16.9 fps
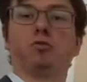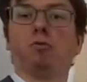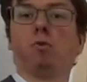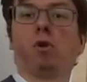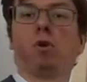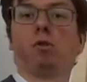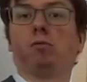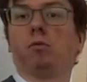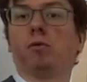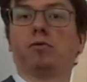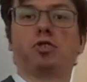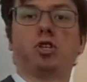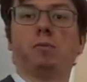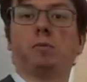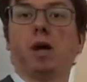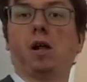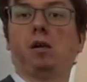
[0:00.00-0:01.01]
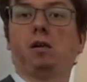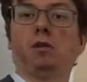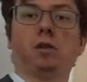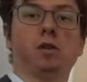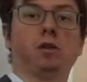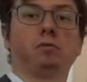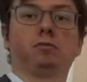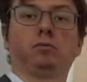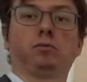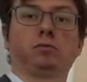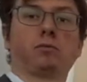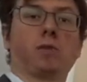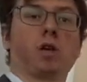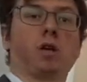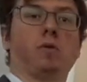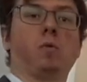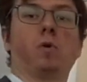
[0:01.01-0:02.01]
Google, with Gmail.
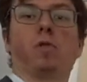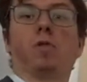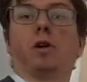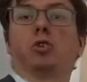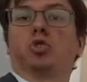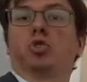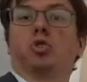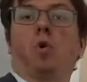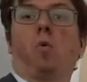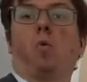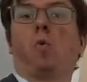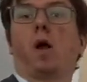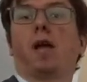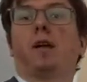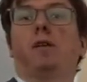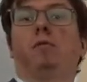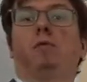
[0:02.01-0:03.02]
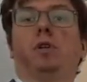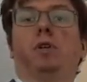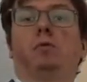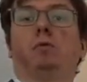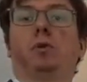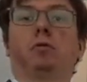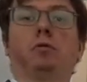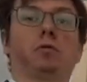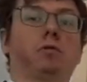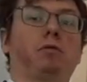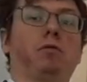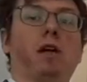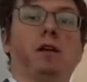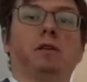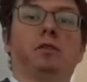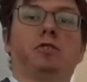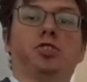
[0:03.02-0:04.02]
There's no way we could
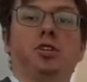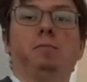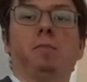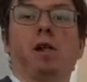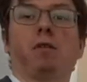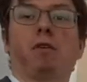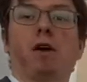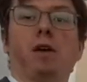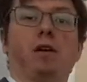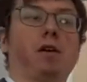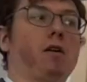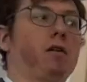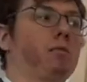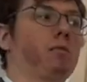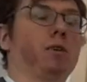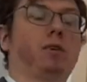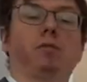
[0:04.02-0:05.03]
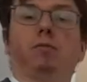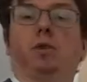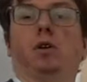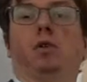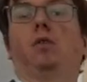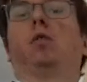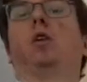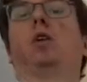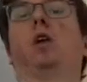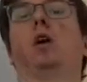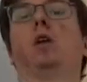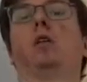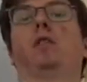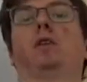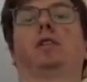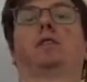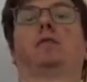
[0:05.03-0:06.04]
create a Gmail right now, or
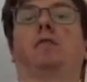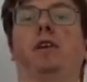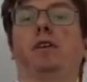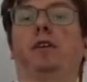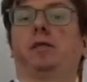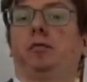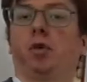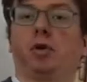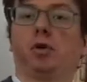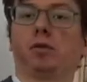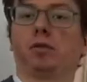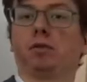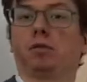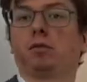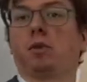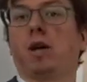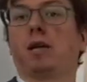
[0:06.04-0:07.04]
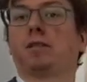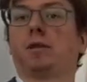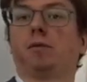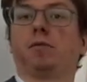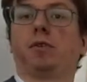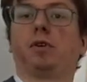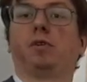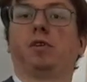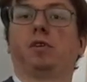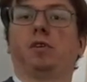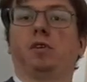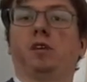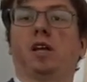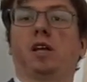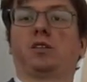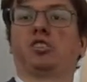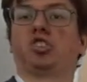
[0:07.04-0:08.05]
it is very difficult to create something
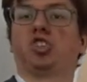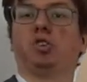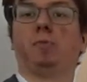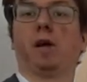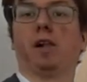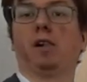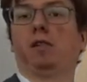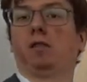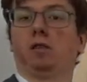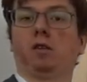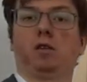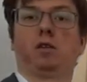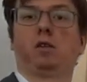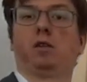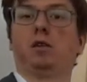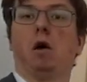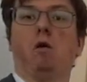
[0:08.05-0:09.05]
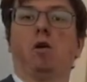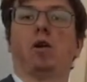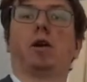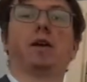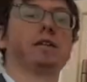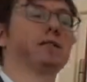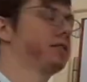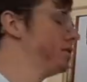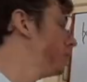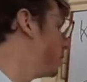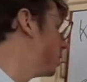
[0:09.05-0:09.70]
like Gmail nowadays,